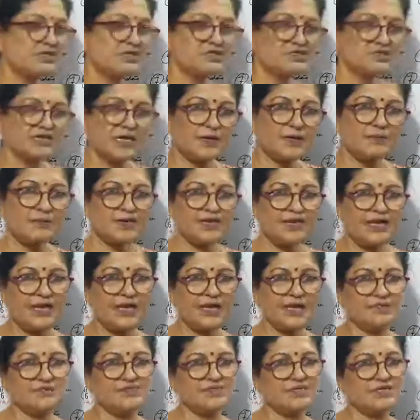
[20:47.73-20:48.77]

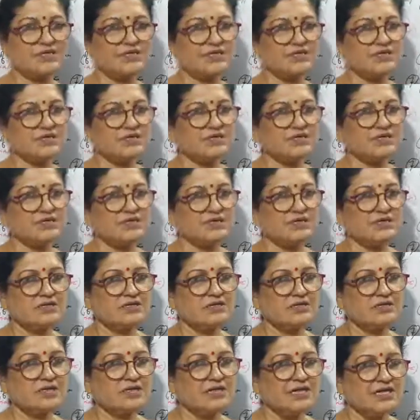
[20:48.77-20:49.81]
sometimes
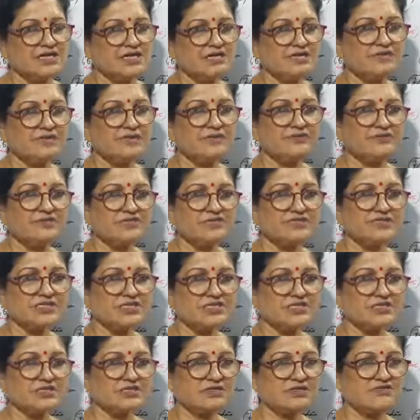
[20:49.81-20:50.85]
it
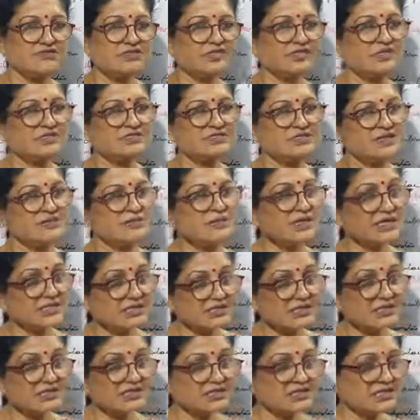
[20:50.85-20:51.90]
diffuses with some
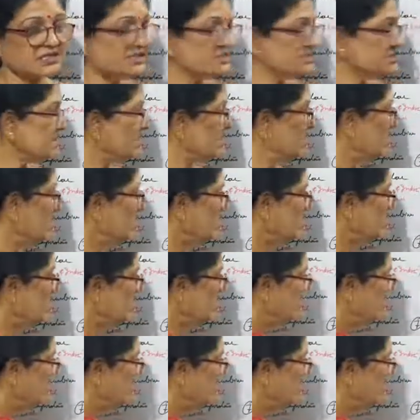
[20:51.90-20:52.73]
other cells and